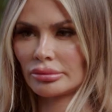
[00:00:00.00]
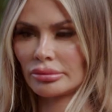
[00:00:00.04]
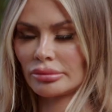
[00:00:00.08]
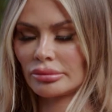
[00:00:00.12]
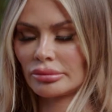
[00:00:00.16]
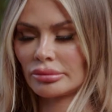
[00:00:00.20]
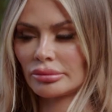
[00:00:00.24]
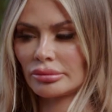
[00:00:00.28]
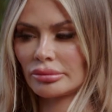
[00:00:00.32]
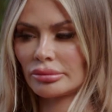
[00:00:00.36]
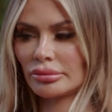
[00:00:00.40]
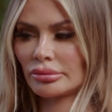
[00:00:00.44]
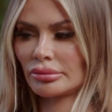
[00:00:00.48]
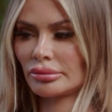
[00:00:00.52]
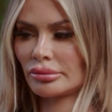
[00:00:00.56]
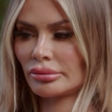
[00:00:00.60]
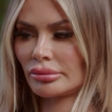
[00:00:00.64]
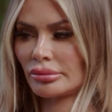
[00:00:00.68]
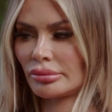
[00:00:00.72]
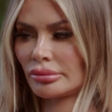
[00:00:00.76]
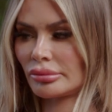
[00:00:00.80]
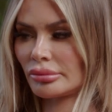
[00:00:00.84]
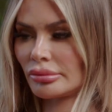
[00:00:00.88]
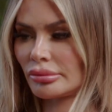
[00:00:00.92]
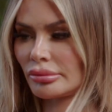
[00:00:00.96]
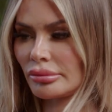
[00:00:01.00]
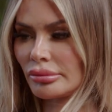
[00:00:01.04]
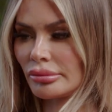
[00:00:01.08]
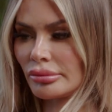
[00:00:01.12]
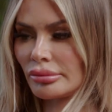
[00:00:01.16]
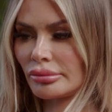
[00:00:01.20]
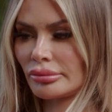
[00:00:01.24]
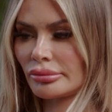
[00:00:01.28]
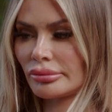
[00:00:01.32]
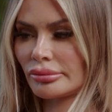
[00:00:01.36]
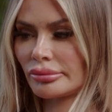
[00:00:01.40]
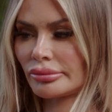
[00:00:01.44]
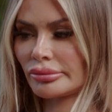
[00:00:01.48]

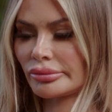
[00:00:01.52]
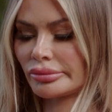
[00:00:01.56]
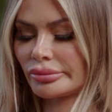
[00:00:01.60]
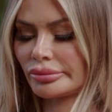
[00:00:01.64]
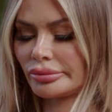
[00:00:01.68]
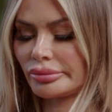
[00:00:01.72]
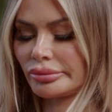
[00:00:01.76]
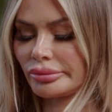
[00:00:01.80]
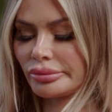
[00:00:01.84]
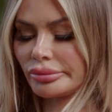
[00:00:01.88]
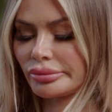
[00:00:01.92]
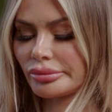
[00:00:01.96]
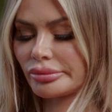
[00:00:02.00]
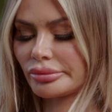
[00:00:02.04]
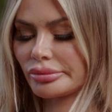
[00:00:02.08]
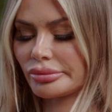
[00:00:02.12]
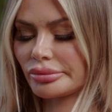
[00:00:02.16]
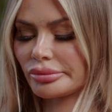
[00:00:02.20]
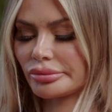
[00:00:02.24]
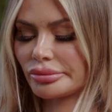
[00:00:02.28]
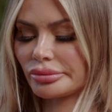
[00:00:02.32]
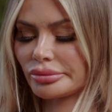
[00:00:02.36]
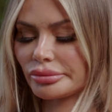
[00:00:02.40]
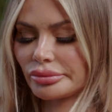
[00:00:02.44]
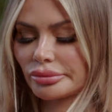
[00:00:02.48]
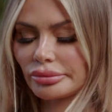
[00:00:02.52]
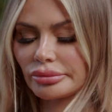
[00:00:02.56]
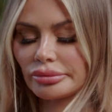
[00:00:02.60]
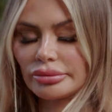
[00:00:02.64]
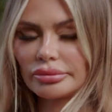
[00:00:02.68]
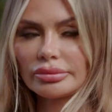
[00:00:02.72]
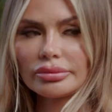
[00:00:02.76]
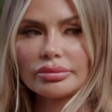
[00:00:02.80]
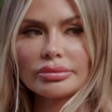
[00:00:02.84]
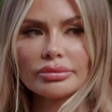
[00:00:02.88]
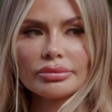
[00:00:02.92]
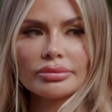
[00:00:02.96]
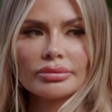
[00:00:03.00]

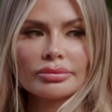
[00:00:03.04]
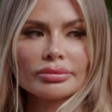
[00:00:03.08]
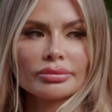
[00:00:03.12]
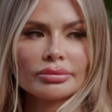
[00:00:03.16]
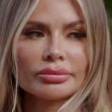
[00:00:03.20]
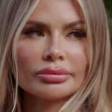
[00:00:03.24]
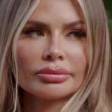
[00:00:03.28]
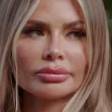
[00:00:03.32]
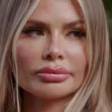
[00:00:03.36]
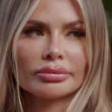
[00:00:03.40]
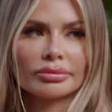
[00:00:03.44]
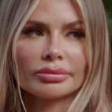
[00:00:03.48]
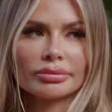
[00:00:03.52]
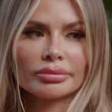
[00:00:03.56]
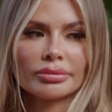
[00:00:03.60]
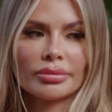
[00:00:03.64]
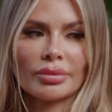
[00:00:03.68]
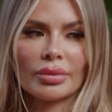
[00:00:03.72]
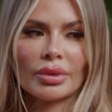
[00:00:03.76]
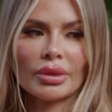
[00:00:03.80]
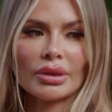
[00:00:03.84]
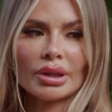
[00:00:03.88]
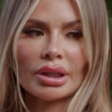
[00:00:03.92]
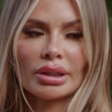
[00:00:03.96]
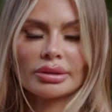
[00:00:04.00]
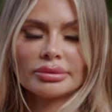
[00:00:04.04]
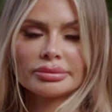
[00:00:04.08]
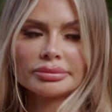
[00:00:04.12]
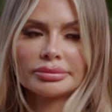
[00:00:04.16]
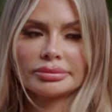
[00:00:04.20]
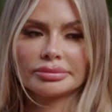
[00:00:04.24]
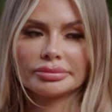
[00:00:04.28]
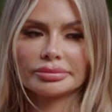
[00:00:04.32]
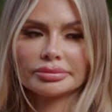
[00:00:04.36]
Nothing is said.